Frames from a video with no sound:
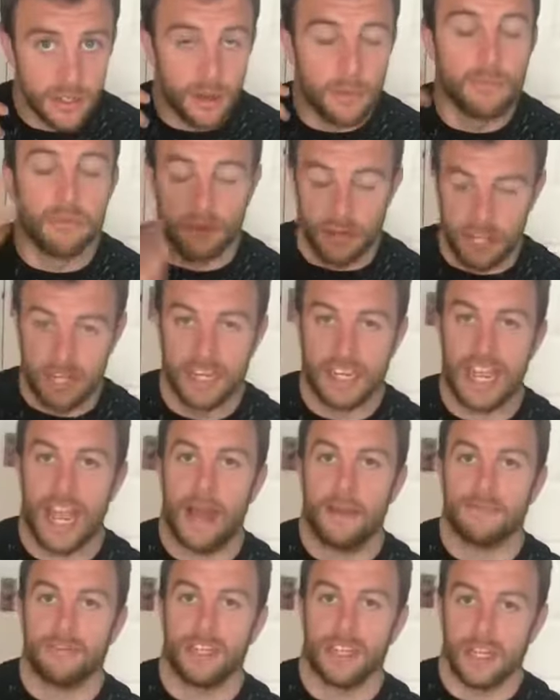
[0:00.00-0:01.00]
Brilliant,
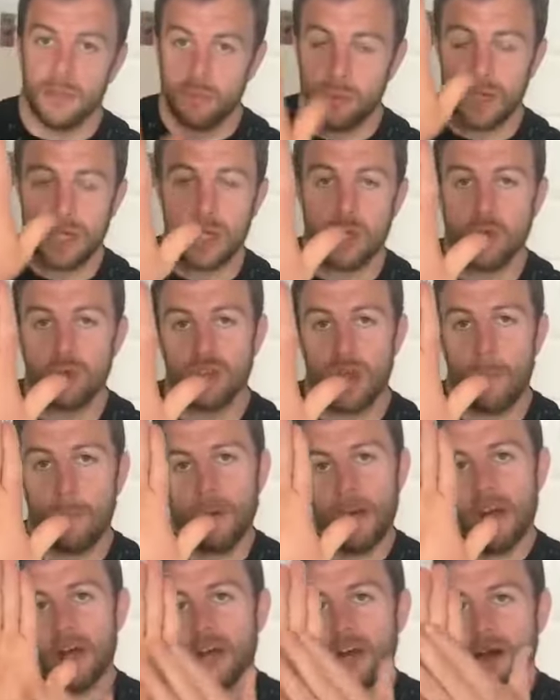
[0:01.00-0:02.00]
yeah, absolutely, we use our
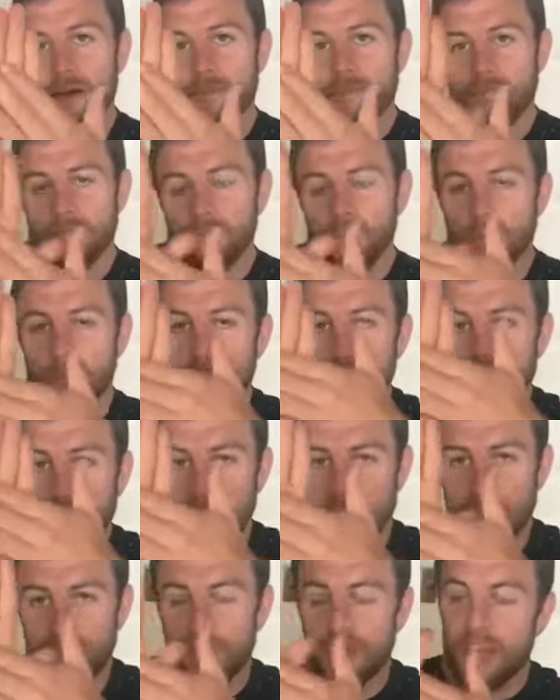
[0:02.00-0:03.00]
palm. So we use
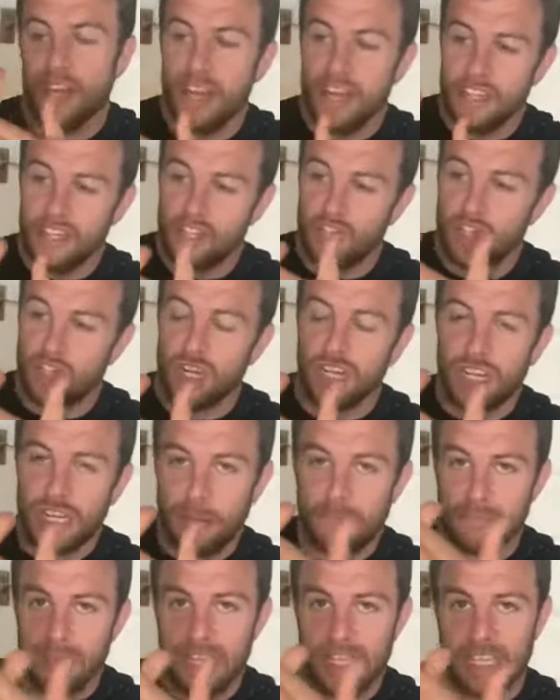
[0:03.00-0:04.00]
this bit, this
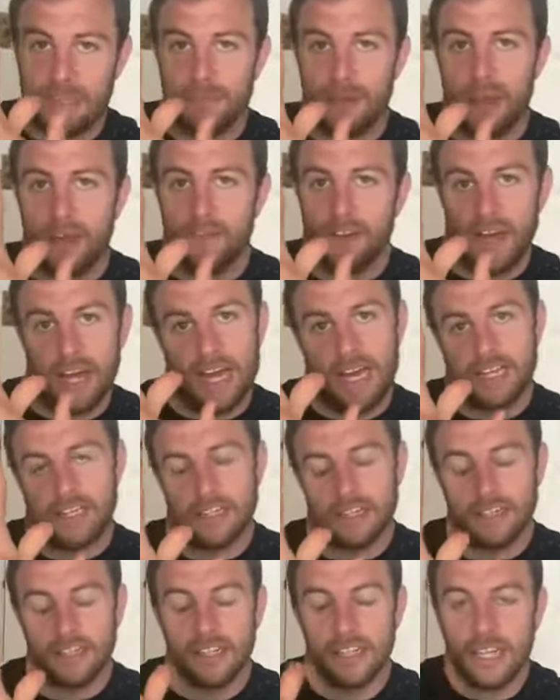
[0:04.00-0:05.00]
chunky, meaty bit of our
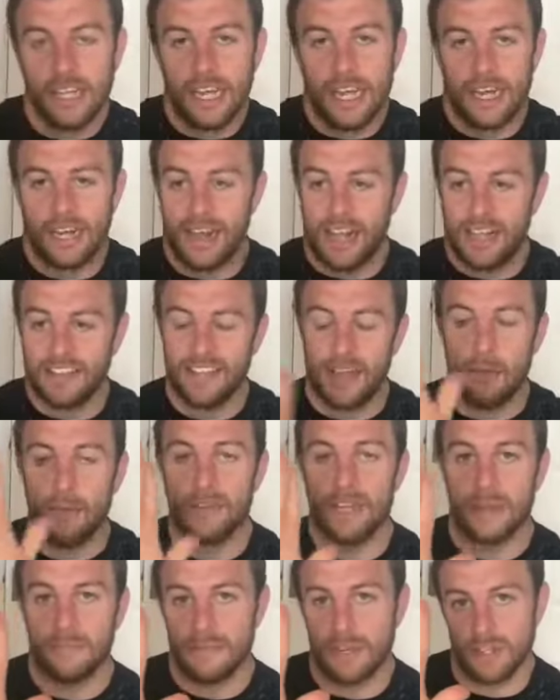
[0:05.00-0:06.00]
hand. And that is how we're
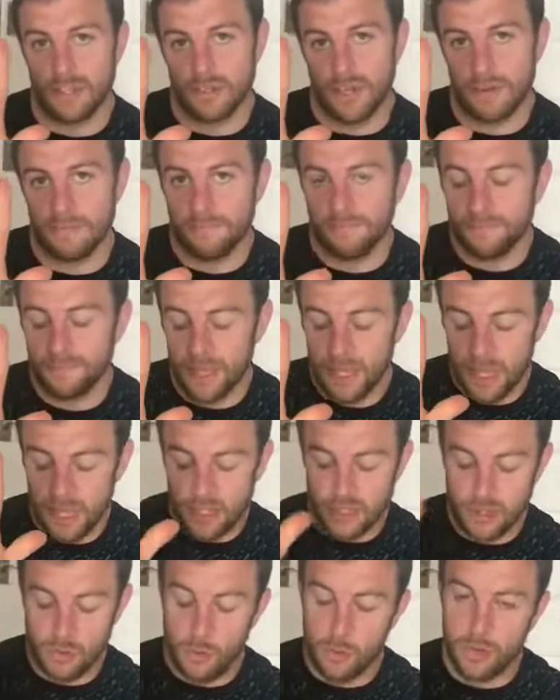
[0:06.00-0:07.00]
gonna measure it.
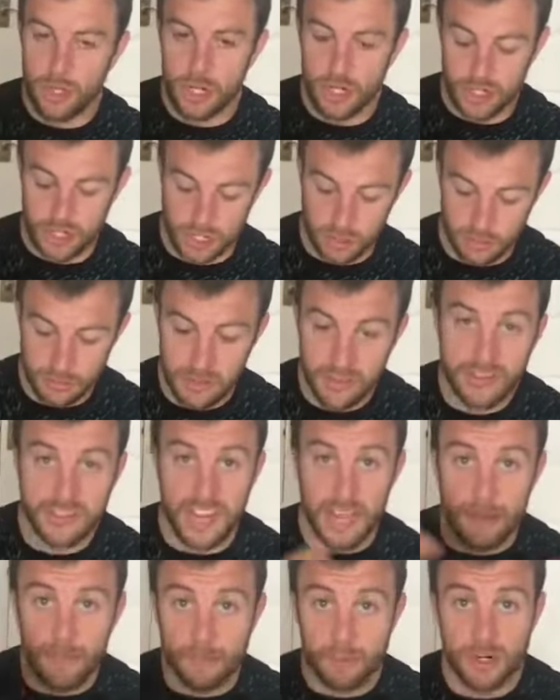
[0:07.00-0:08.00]
So what we're gonna do,
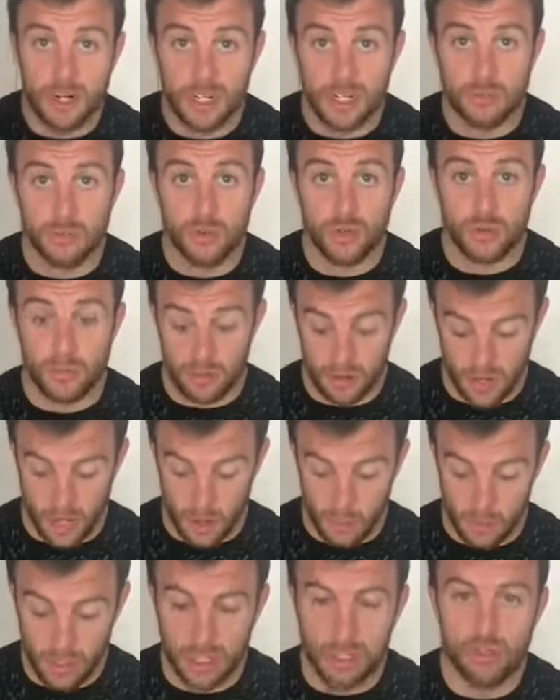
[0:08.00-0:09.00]
same principles apply,
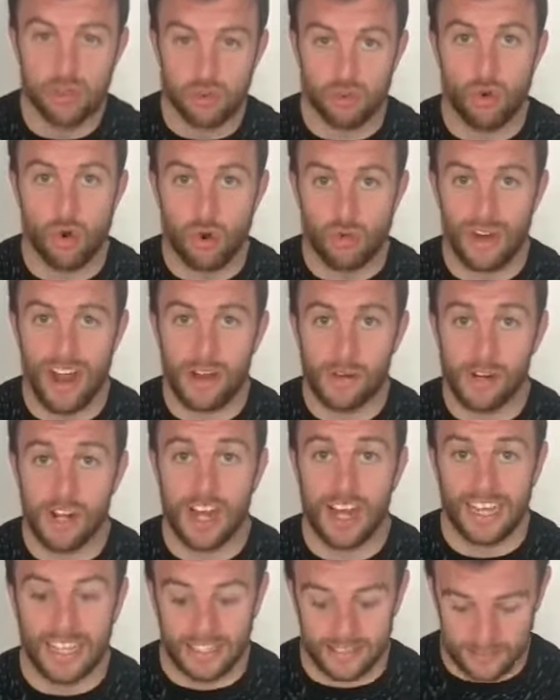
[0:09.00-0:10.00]
we're gonna draw around
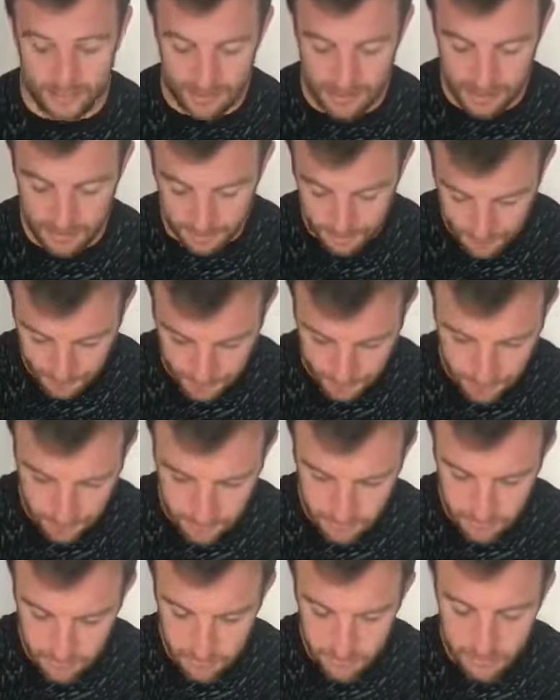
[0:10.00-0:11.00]
our hands.
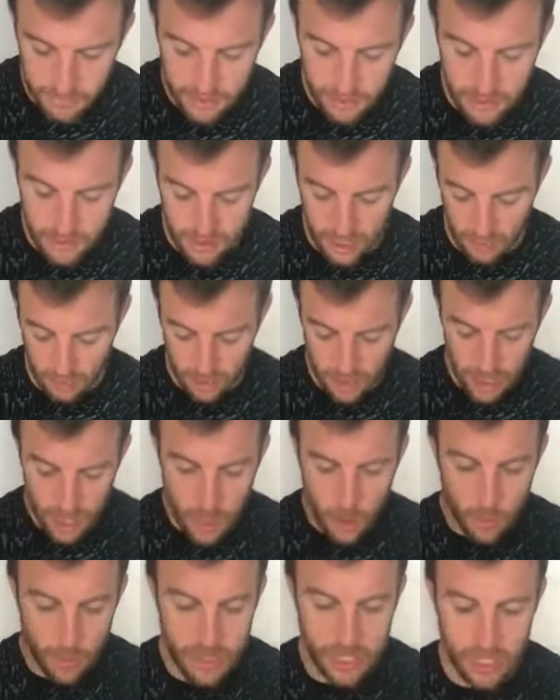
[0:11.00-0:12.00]
So,
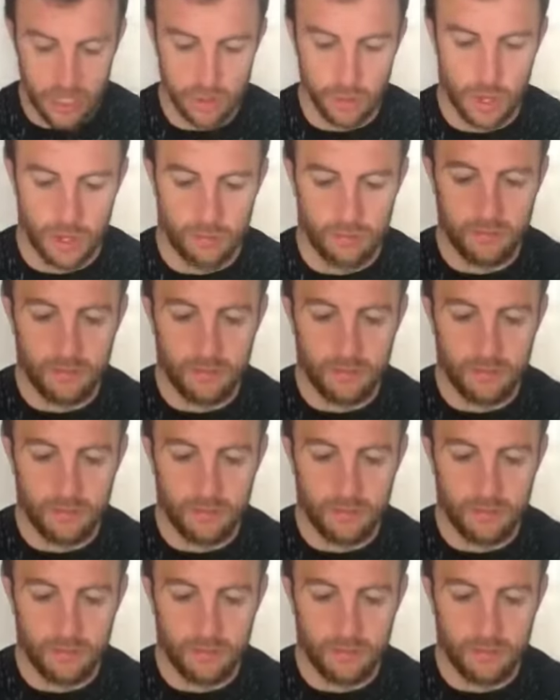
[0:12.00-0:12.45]
with this one,